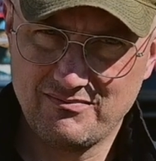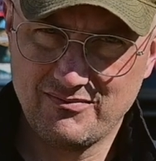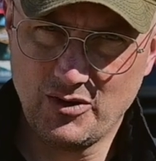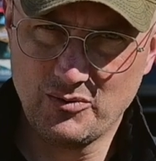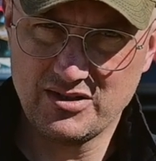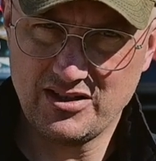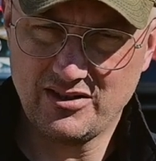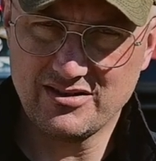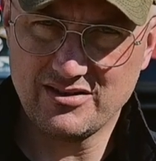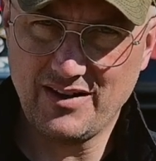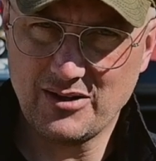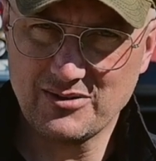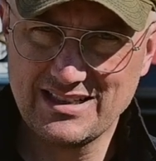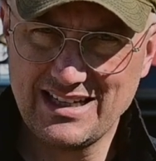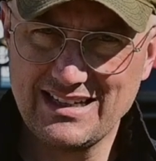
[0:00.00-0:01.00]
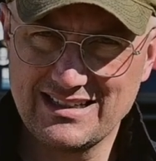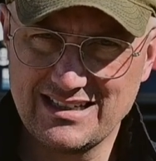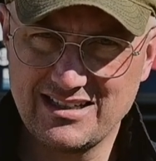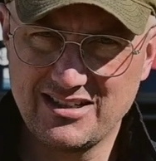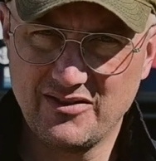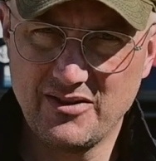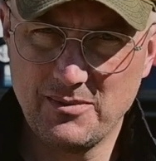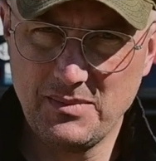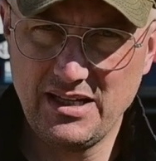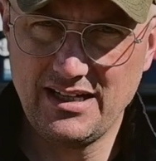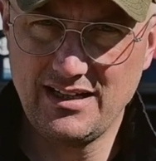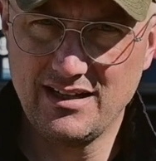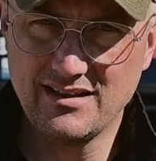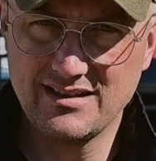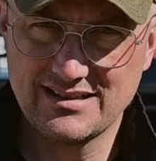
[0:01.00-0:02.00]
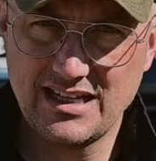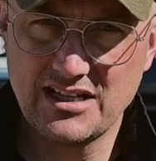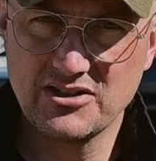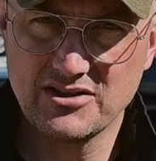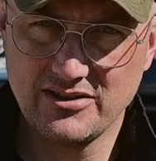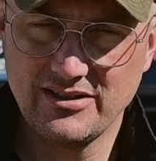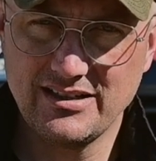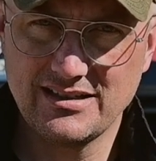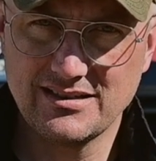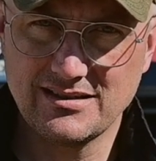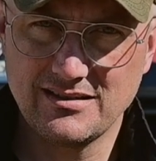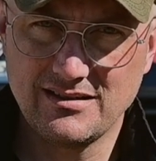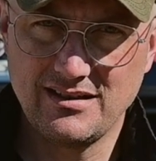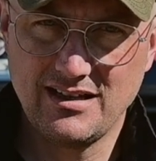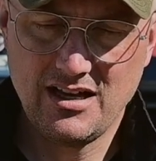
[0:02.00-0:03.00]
result of how sensitive the media, the sensor is.